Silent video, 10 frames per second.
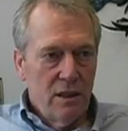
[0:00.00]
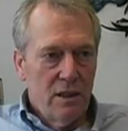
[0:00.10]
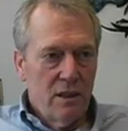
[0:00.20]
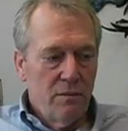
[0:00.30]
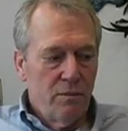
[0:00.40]

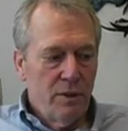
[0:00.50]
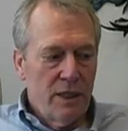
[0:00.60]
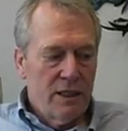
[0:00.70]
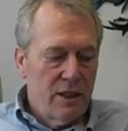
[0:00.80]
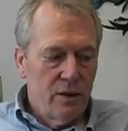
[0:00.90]
um, but
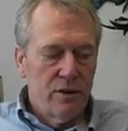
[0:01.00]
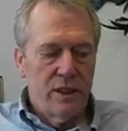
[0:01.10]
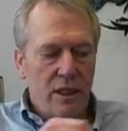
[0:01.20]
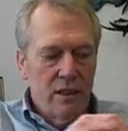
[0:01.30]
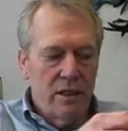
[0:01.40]
that single
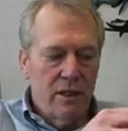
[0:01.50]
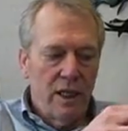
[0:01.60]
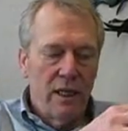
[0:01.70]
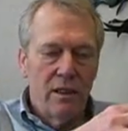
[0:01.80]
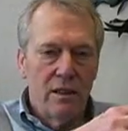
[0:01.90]
cell can
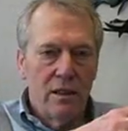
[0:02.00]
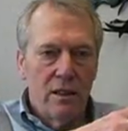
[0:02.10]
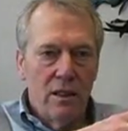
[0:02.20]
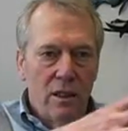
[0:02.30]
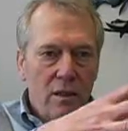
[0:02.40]
then
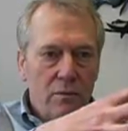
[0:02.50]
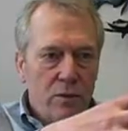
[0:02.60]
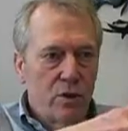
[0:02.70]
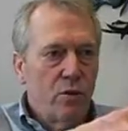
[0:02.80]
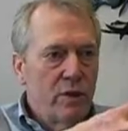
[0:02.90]
um,
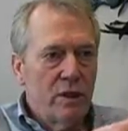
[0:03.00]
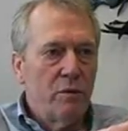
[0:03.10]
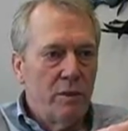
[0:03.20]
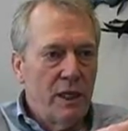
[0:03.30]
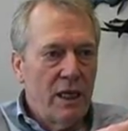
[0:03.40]
grow into a
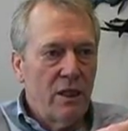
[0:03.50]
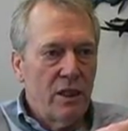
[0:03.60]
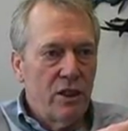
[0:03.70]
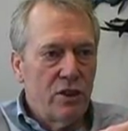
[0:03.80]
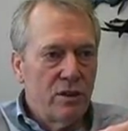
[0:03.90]
benign
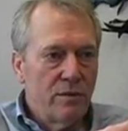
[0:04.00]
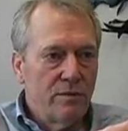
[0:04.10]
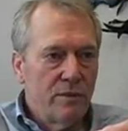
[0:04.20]
lesion,